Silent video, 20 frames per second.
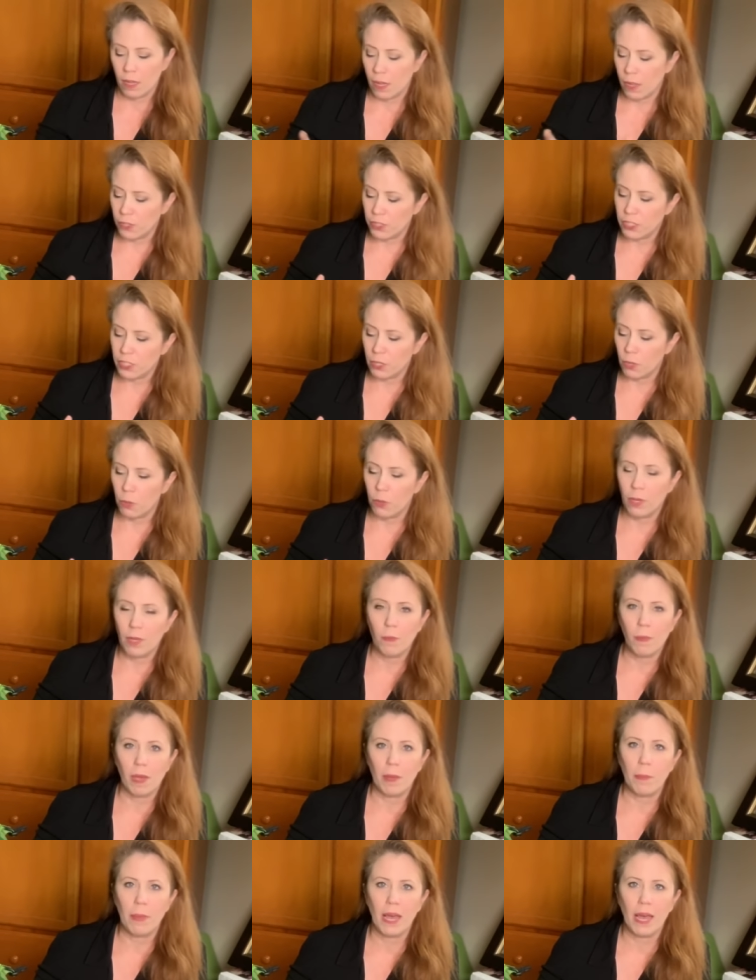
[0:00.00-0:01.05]
Also,
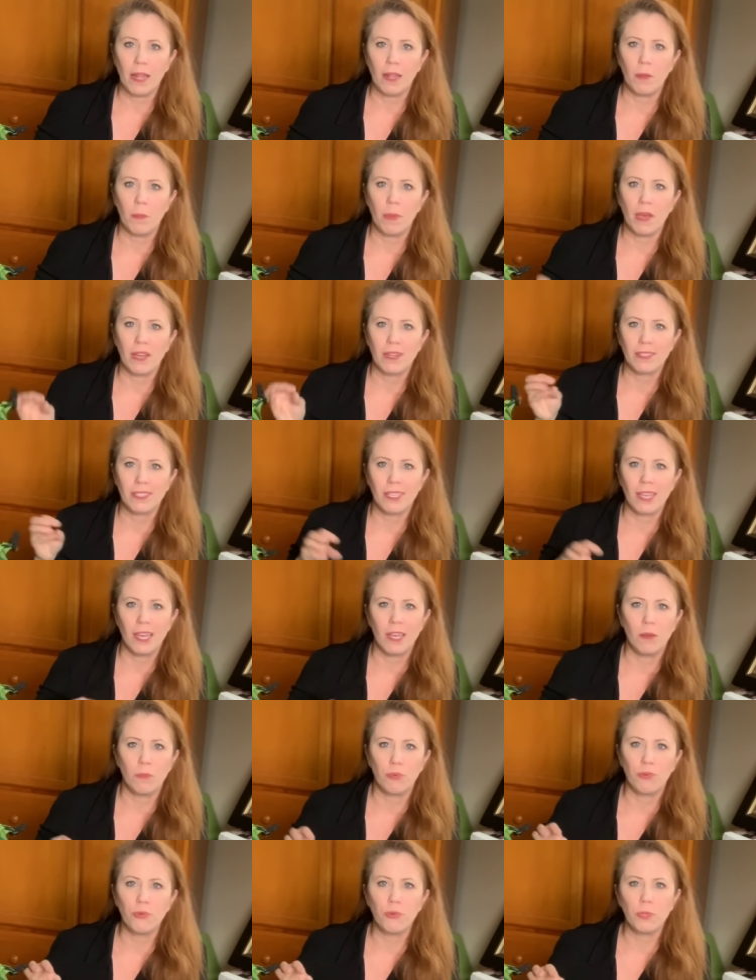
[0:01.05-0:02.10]
in my palette box it
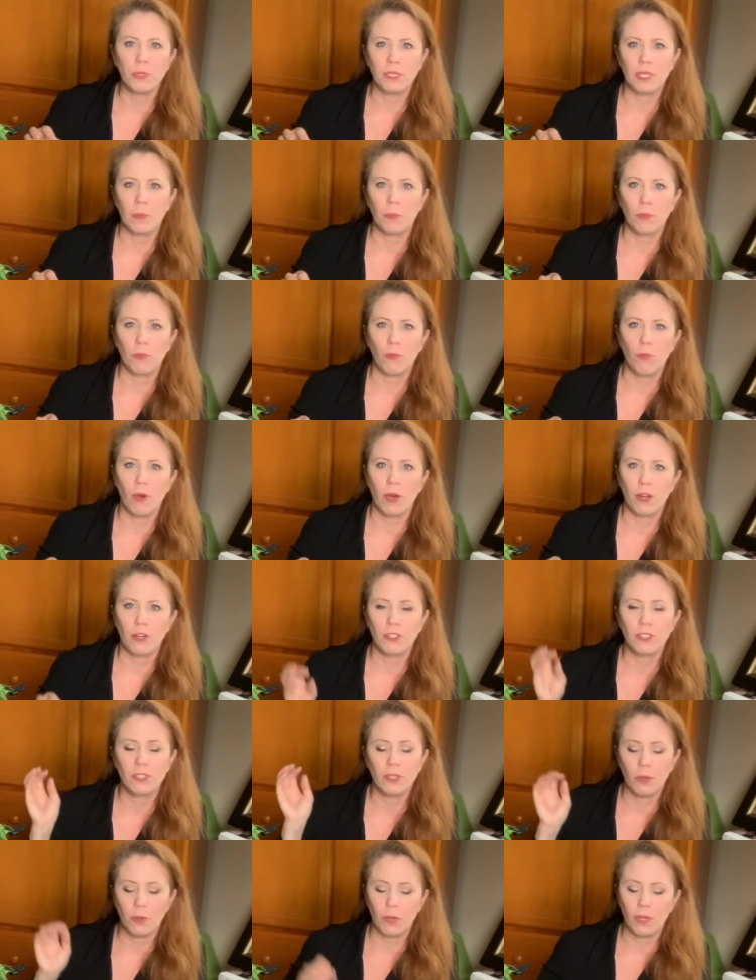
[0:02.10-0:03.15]
kind of pools up with water,
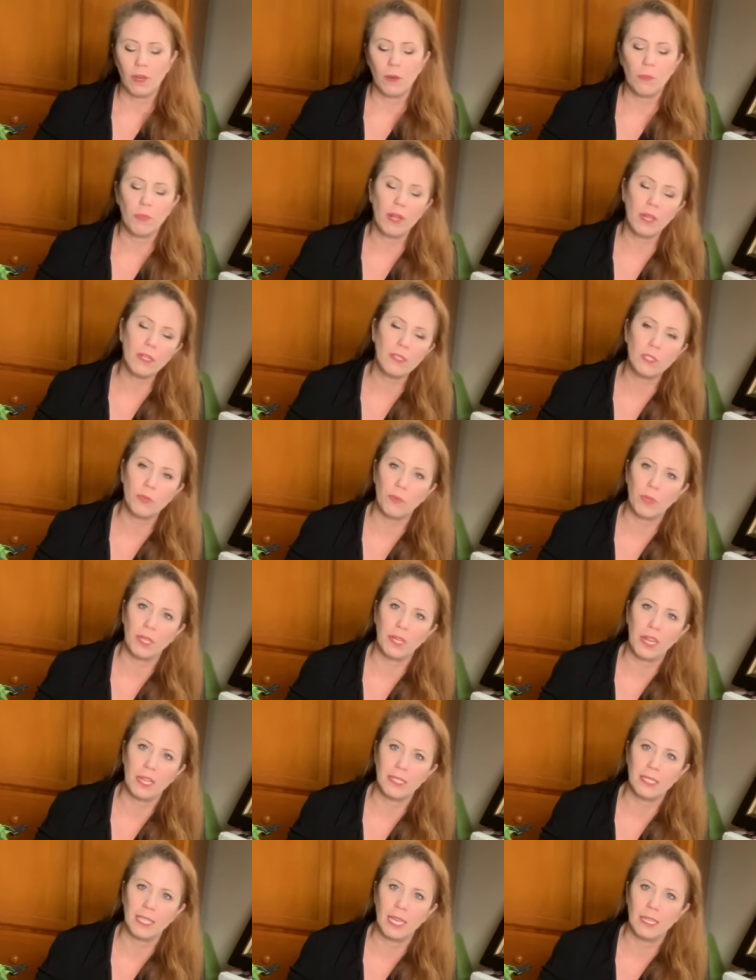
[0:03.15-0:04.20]
so an umbrella is a really
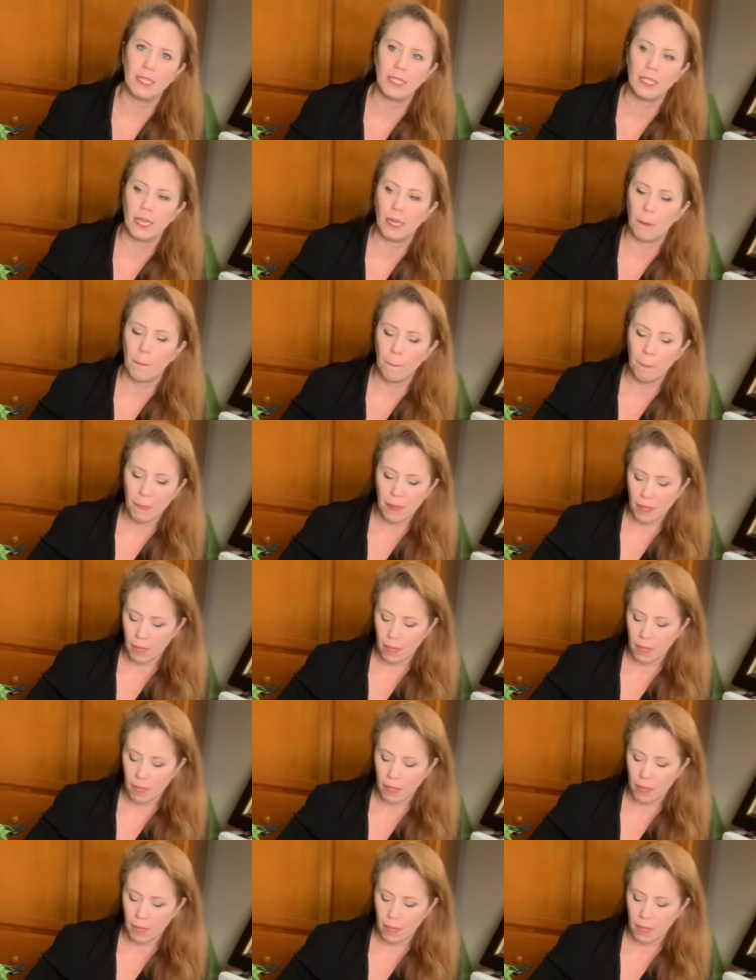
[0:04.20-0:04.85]
nice idea.